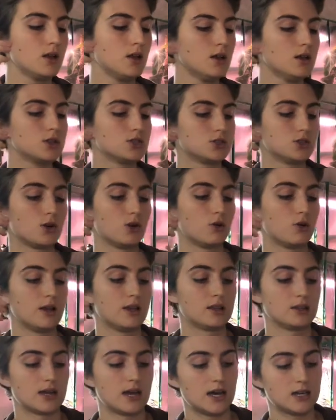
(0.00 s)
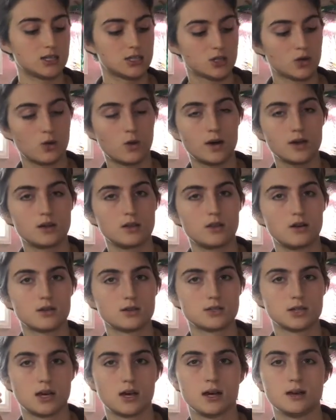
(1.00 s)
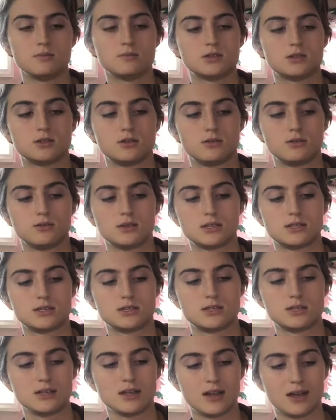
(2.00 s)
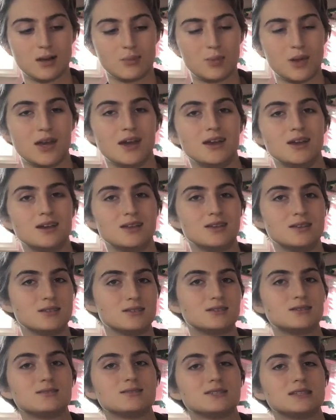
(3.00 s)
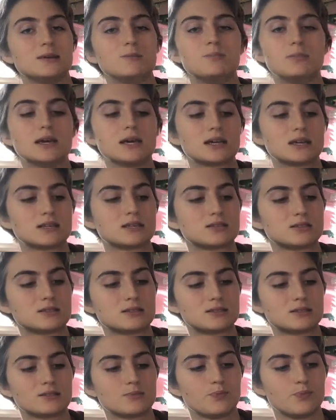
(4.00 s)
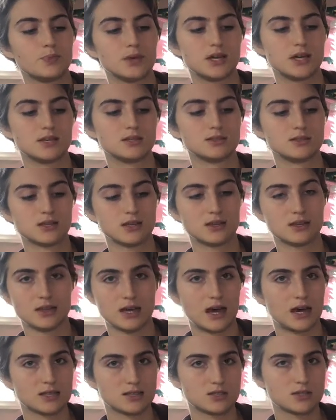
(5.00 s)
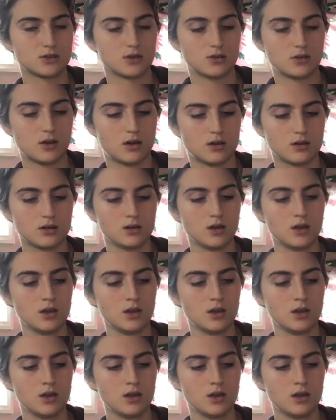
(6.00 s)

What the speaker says: So it lasts quite a long time, so this isn't like a pain to mix because it lasts so long.